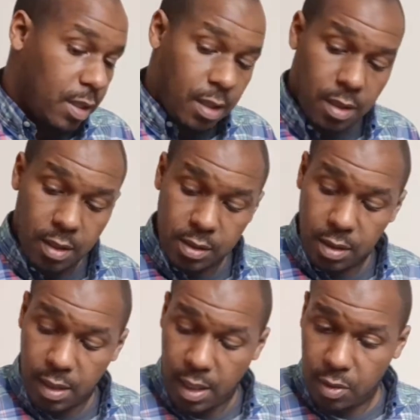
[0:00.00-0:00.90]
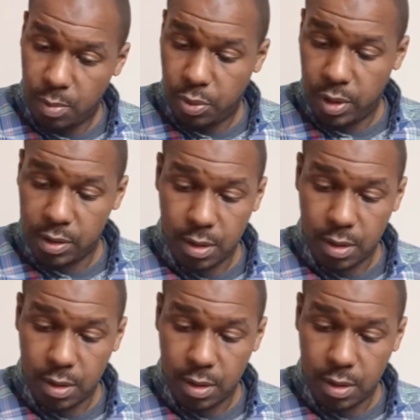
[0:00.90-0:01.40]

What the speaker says: Let's see. The handle points to the